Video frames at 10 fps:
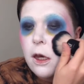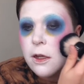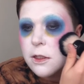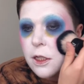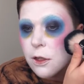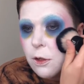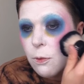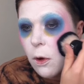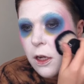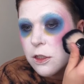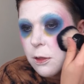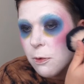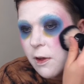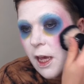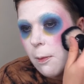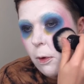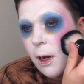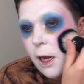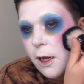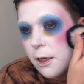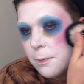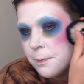until you watch the movie Cabaret.